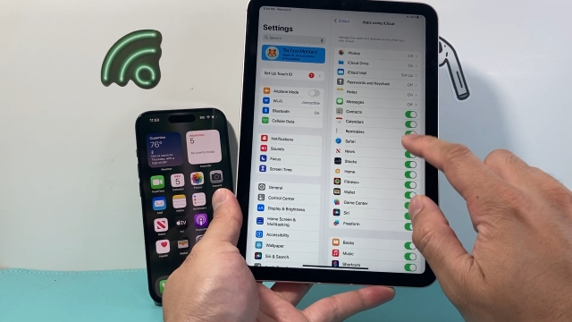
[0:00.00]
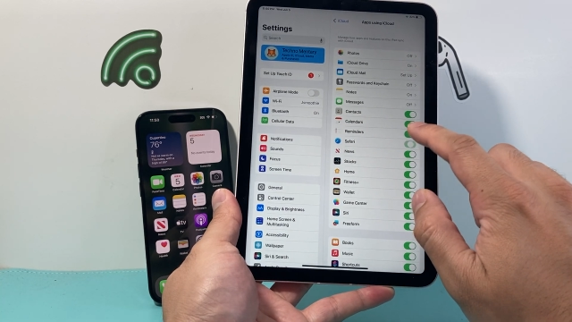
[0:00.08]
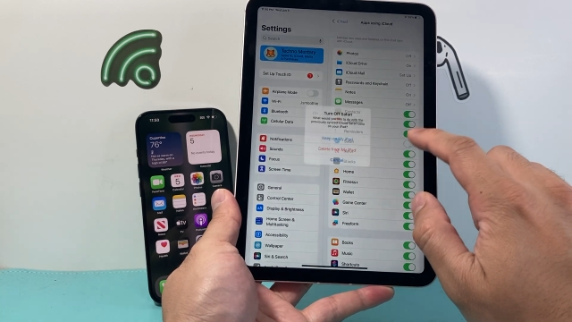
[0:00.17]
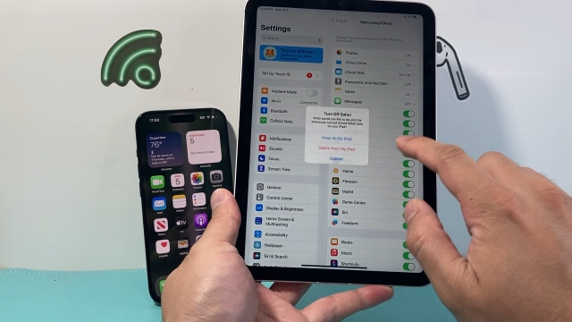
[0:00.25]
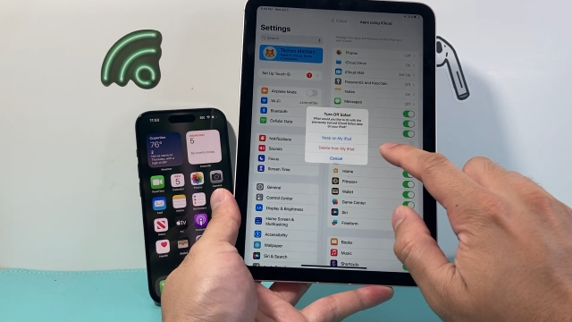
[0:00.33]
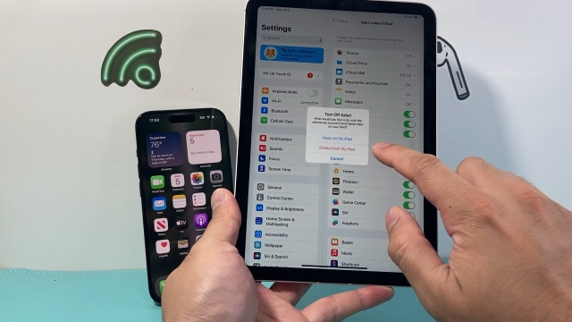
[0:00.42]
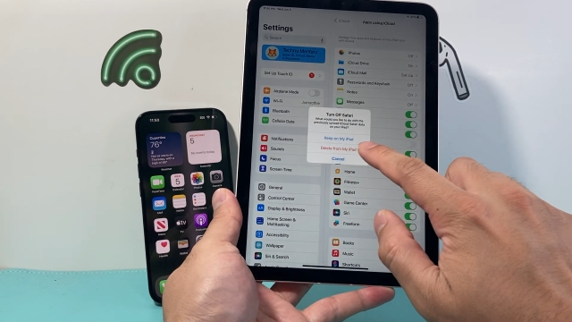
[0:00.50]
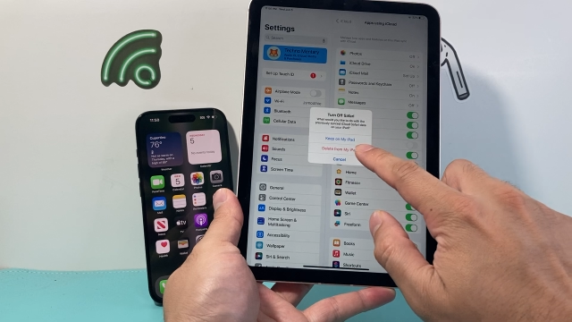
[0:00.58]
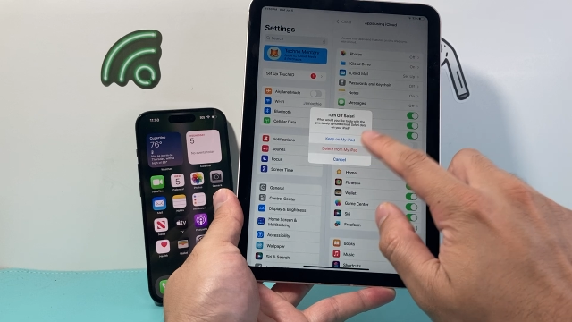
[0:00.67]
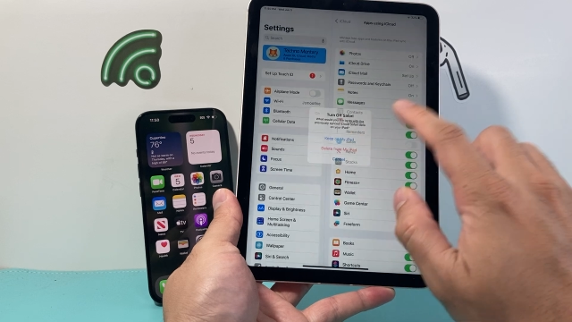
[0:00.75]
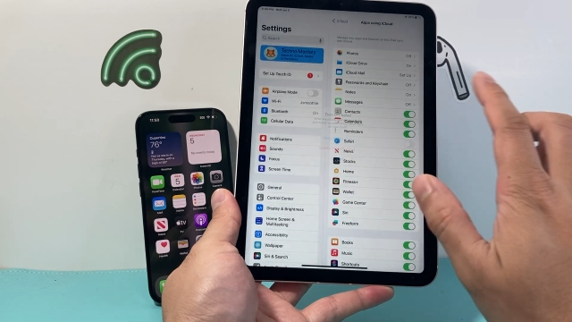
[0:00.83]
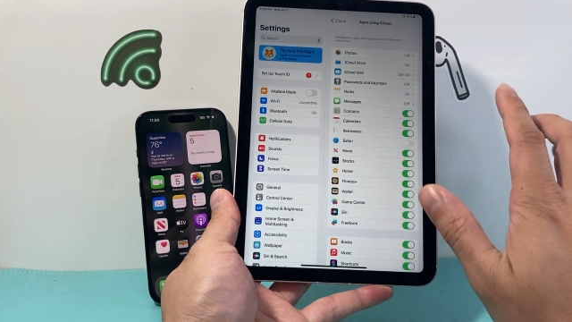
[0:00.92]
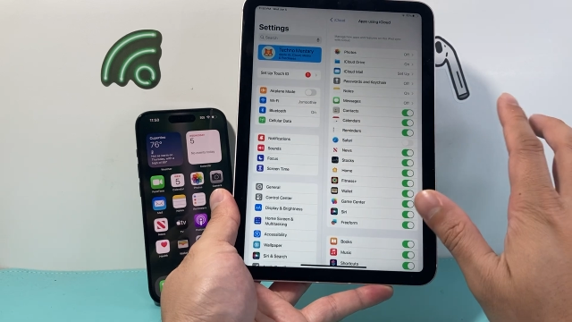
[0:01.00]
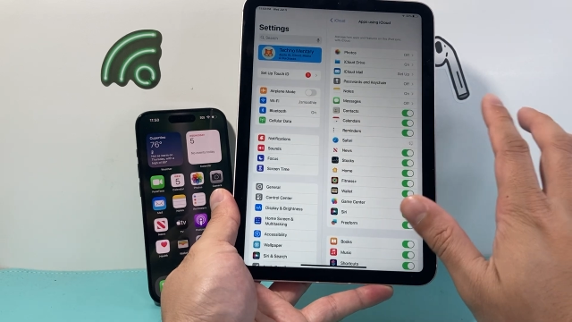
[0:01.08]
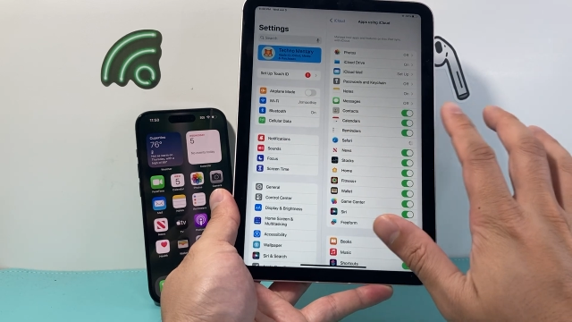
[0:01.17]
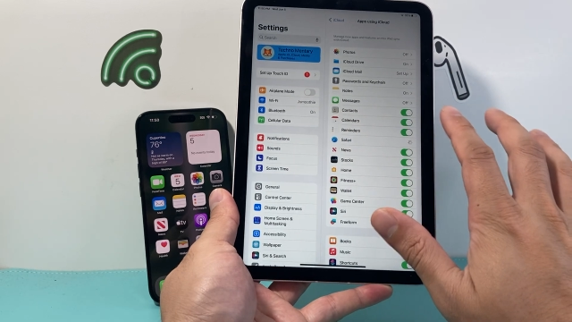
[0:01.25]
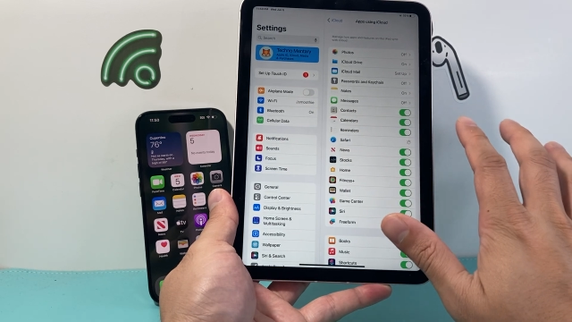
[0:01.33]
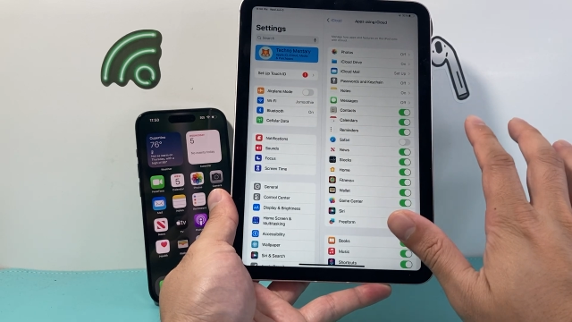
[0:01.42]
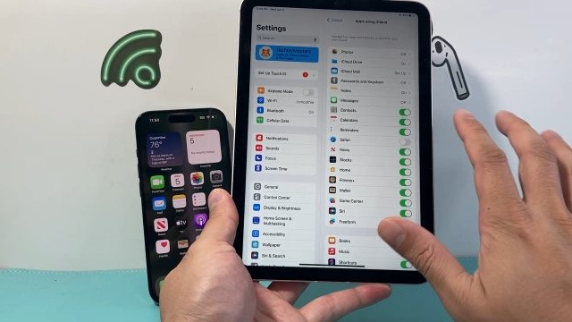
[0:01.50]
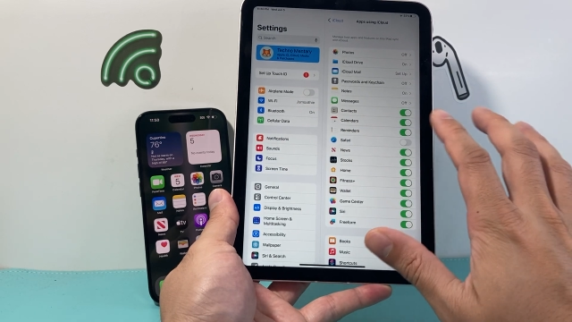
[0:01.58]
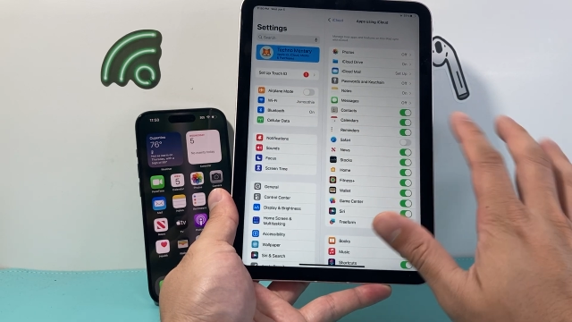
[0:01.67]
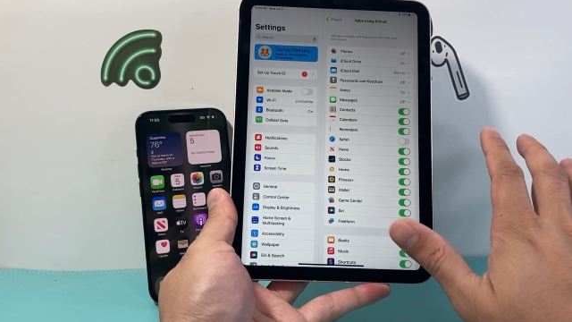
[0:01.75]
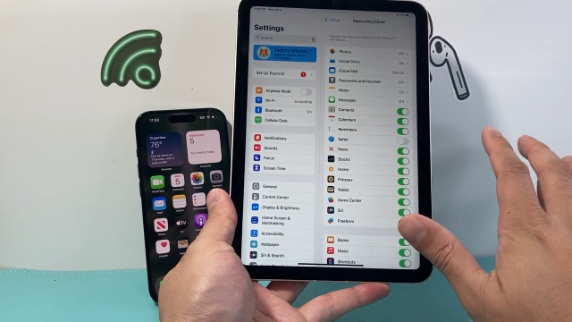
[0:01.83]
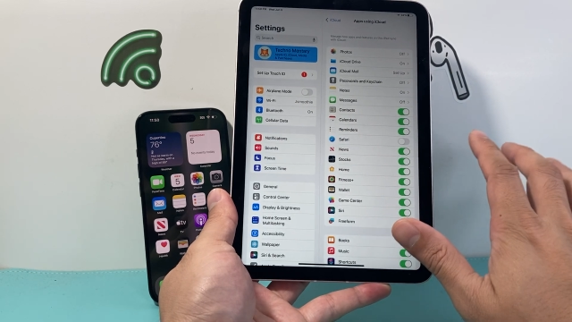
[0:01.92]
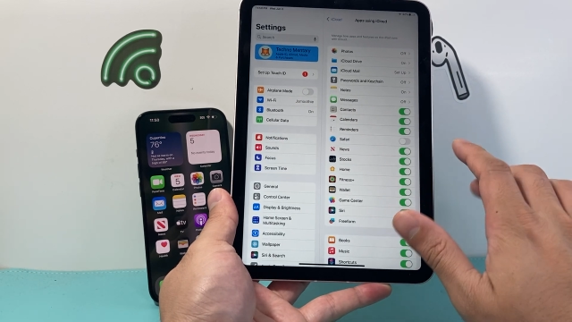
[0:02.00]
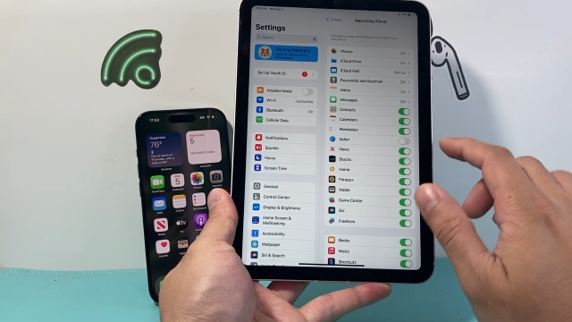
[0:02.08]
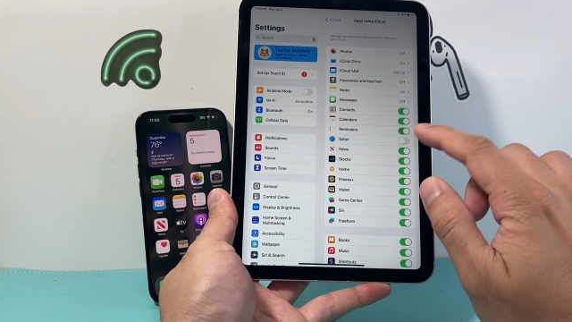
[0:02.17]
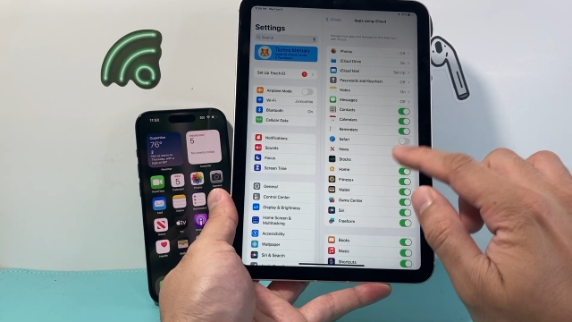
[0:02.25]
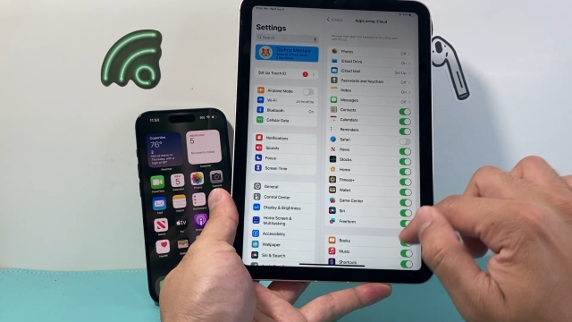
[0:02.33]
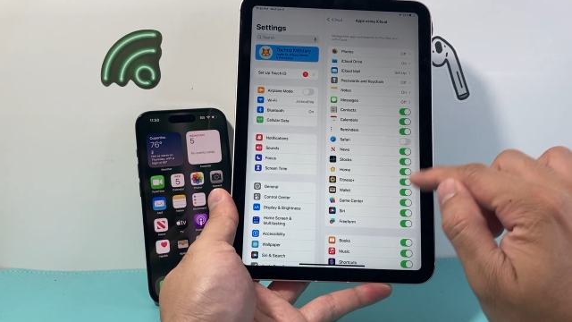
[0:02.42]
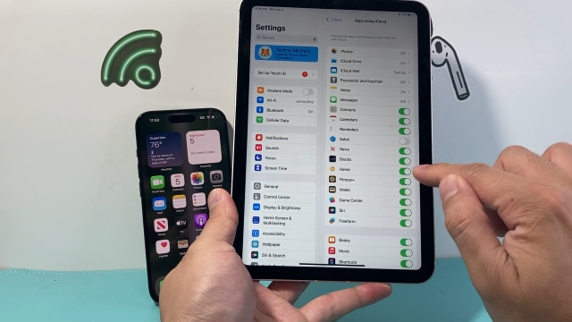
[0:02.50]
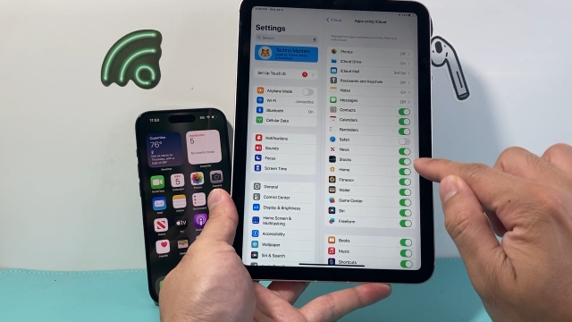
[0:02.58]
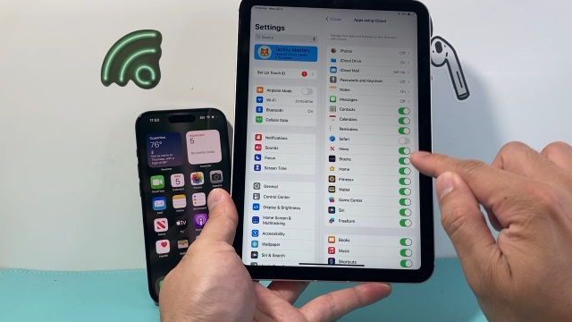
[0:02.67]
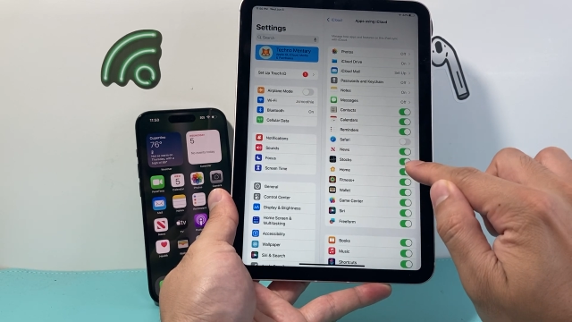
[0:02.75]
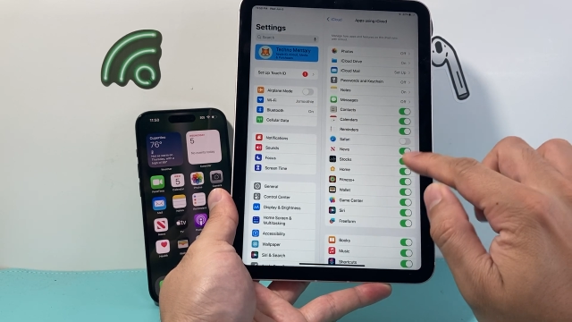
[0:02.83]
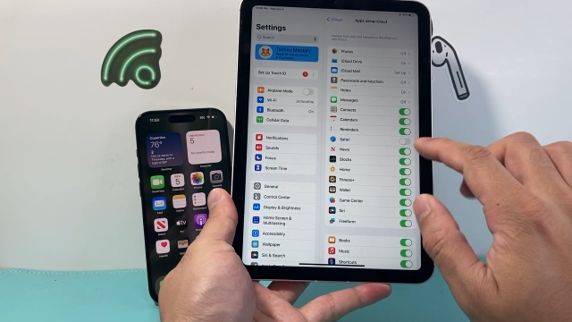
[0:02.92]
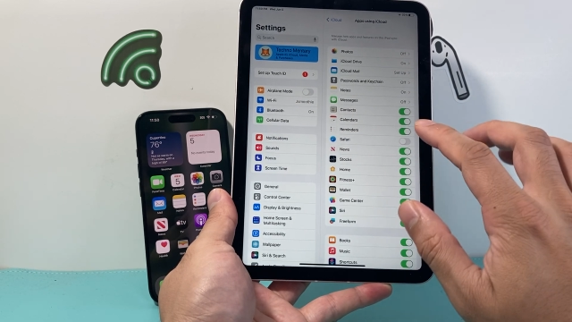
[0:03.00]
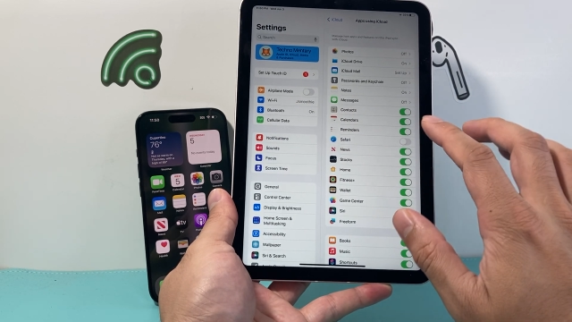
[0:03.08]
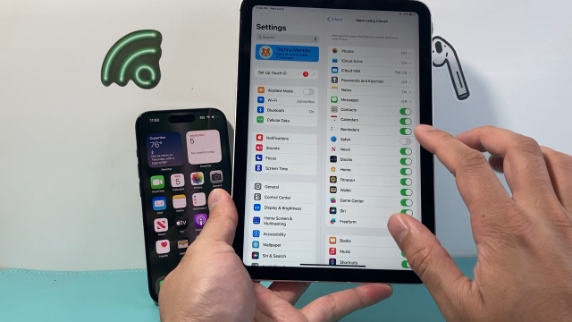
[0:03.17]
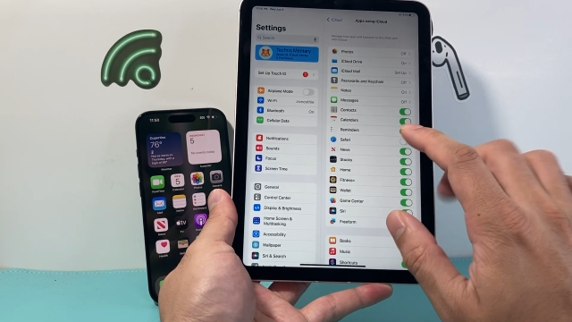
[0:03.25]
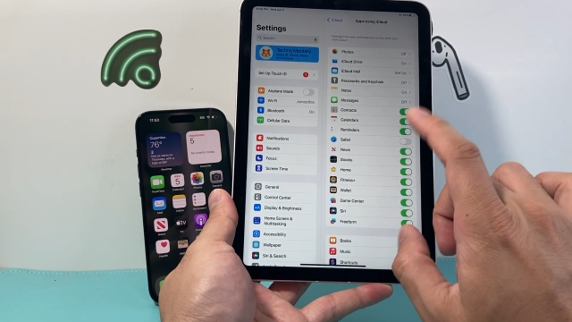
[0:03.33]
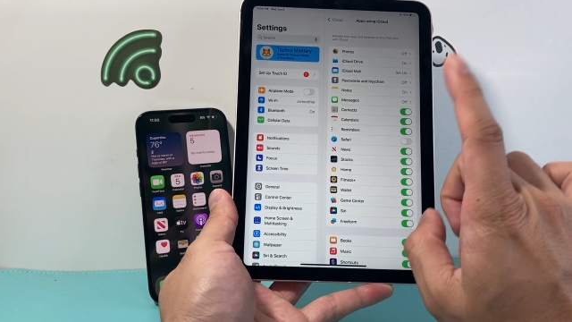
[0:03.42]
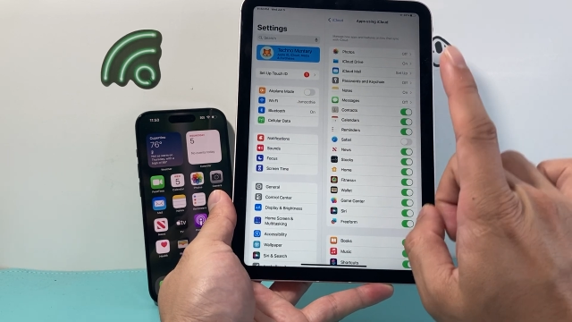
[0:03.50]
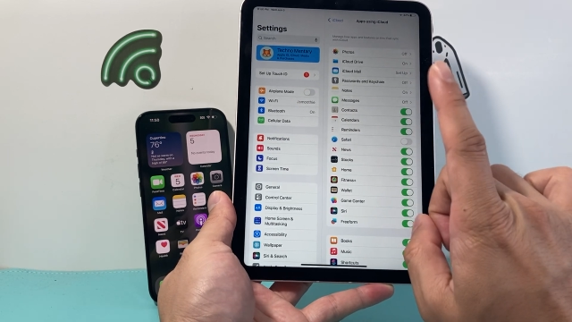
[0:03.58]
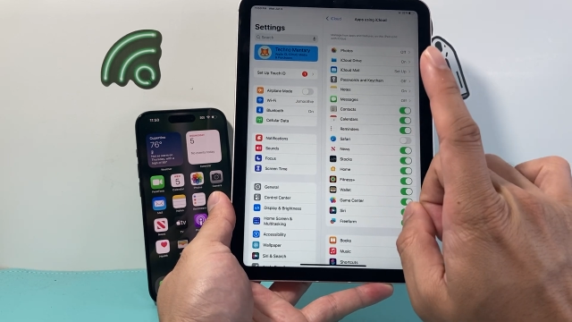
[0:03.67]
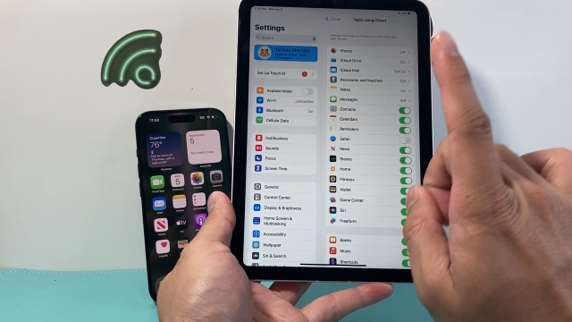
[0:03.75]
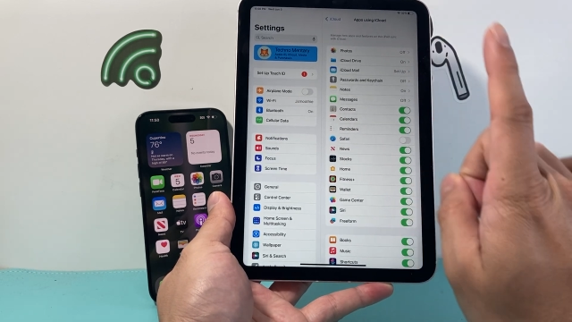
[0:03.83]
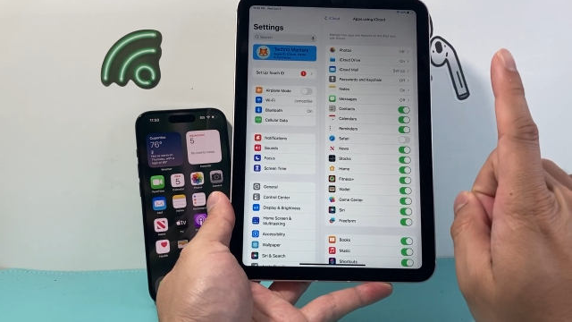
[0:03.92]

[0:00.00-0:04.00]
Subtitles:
(no speaker visible)